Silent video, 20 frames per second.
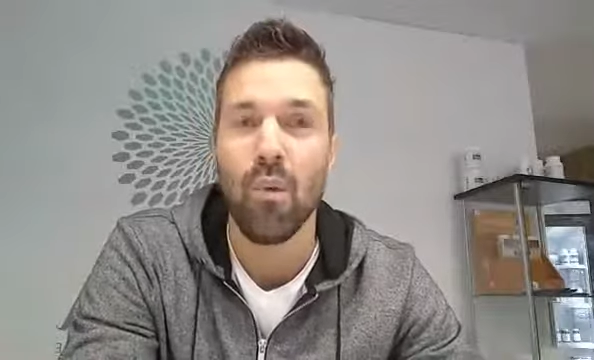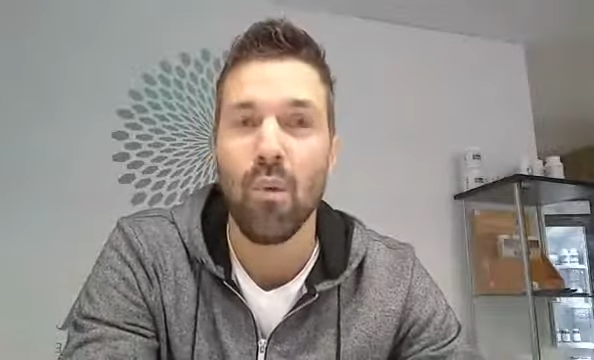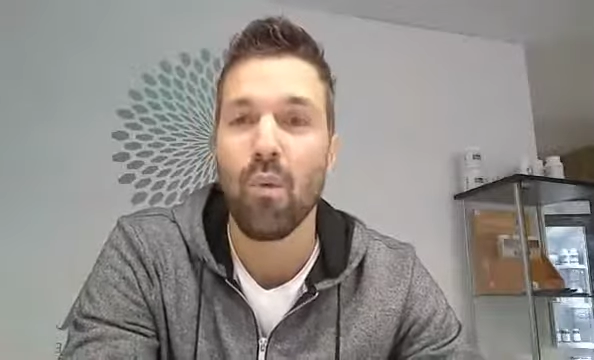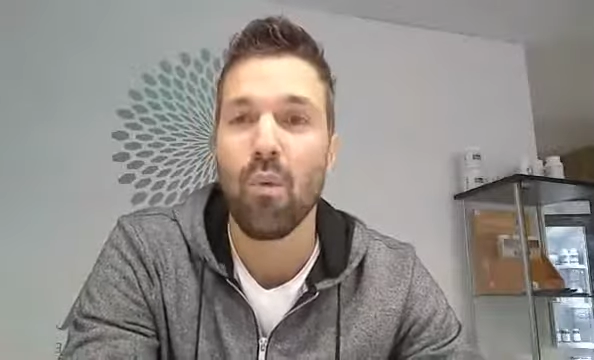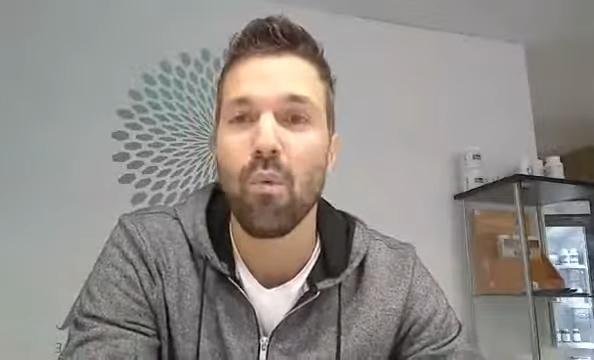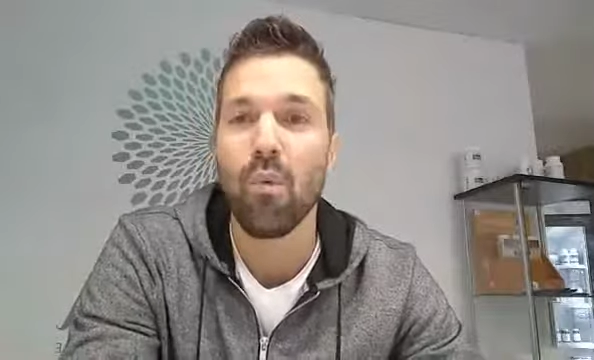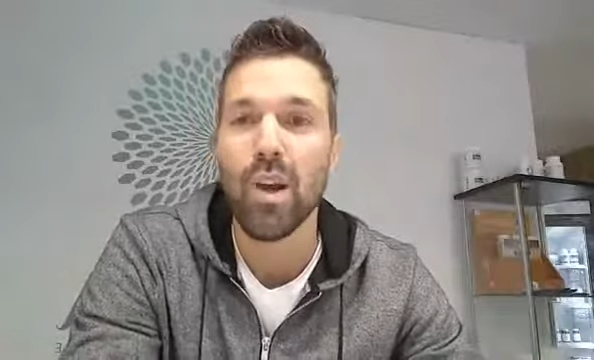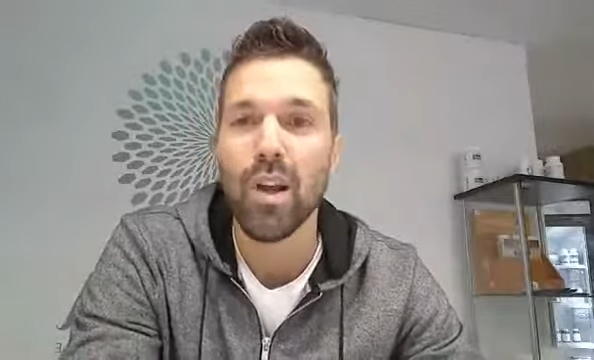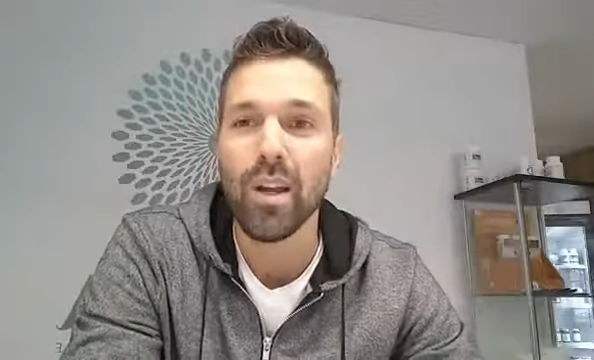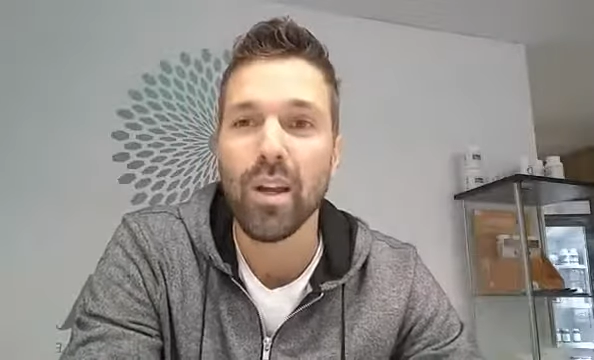
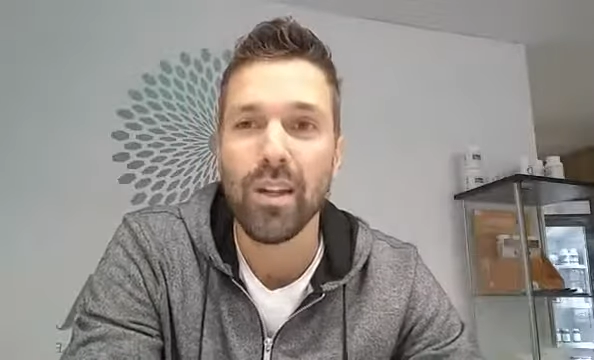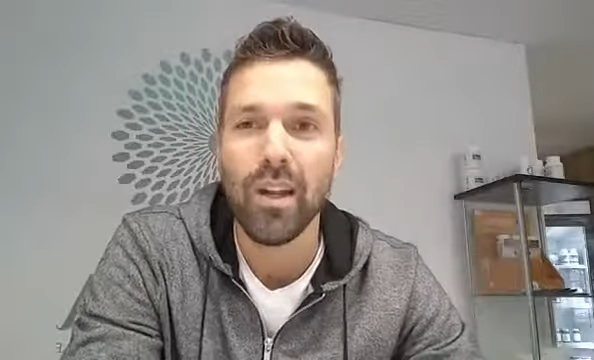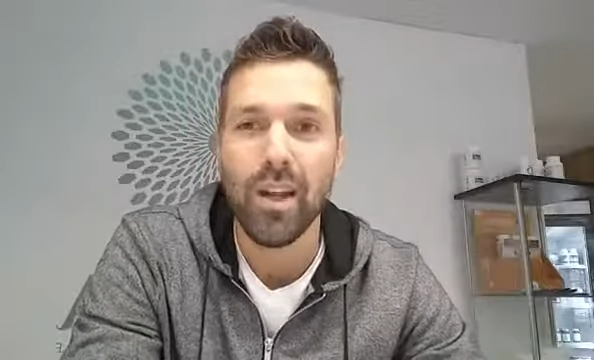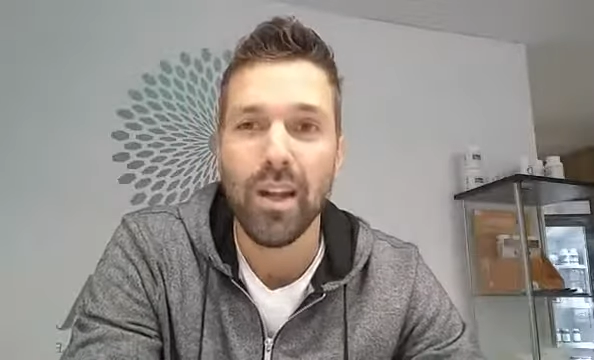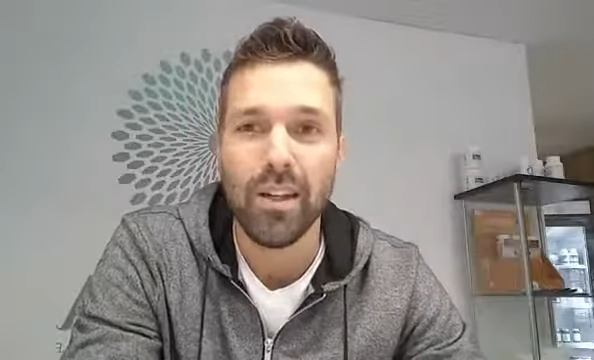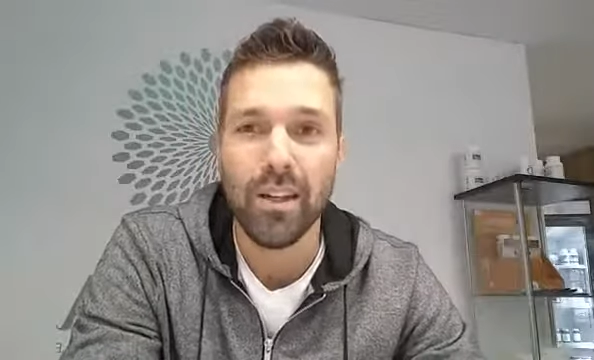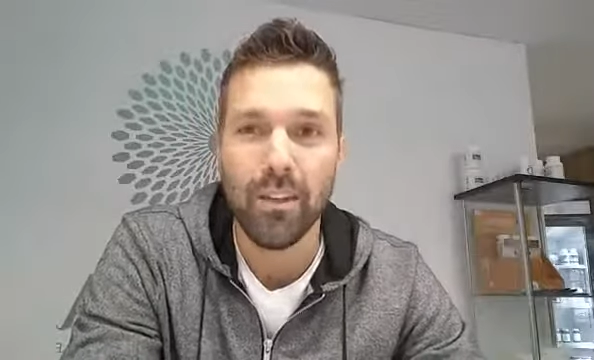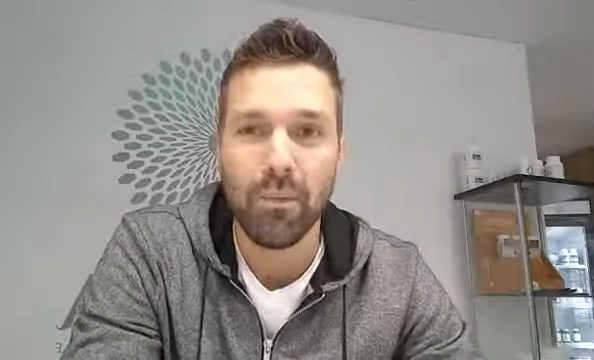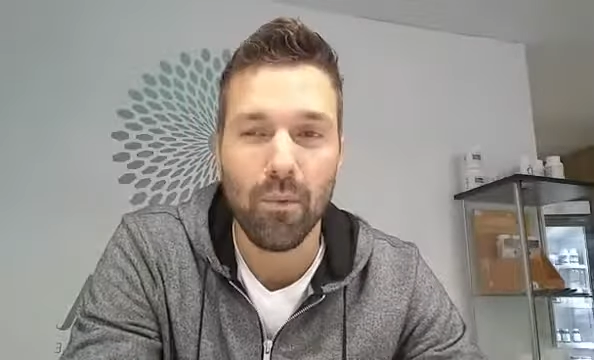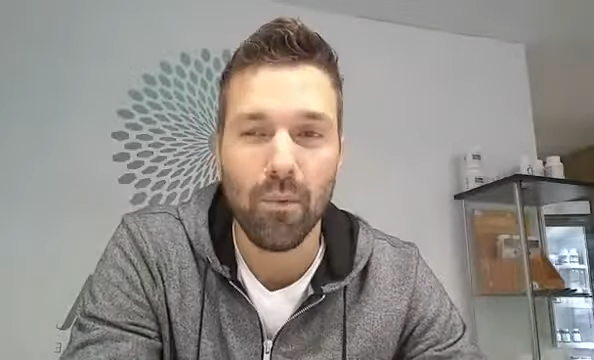Well, what can
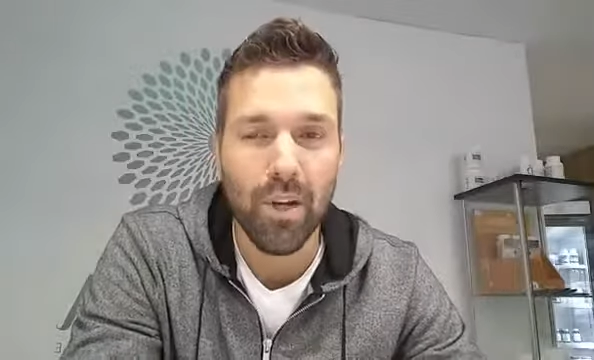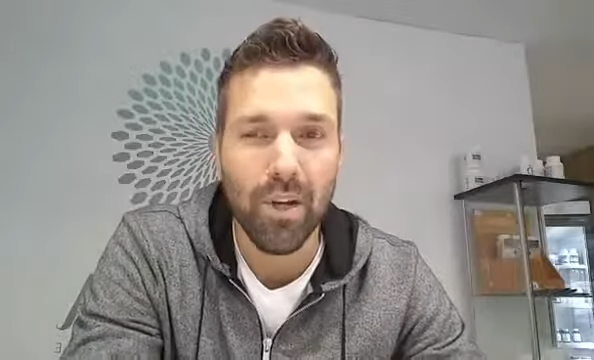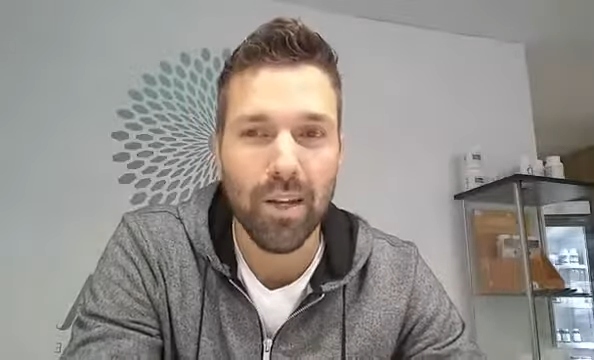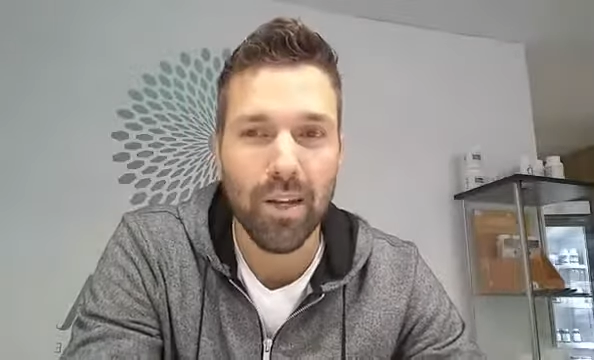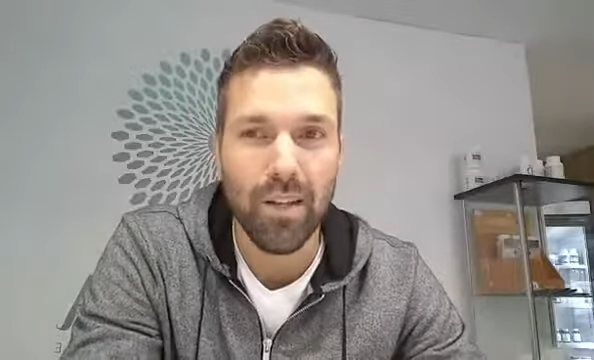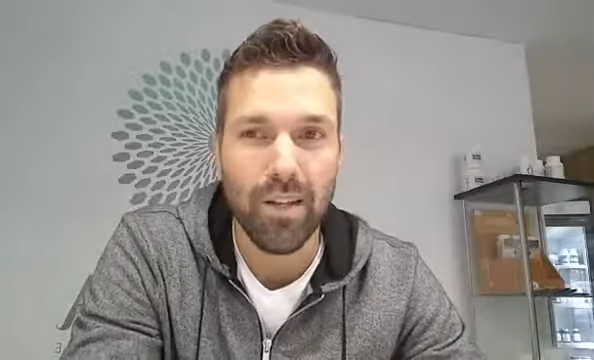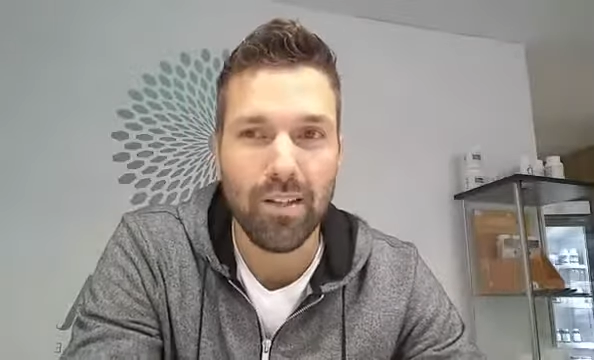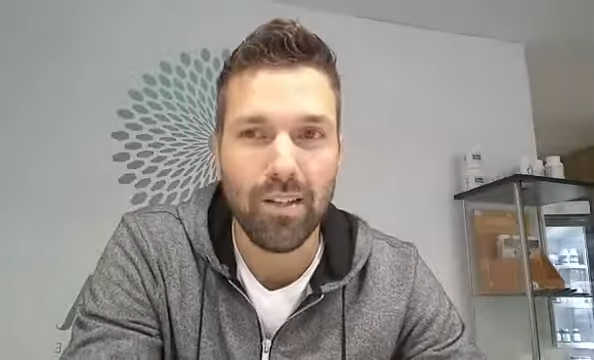I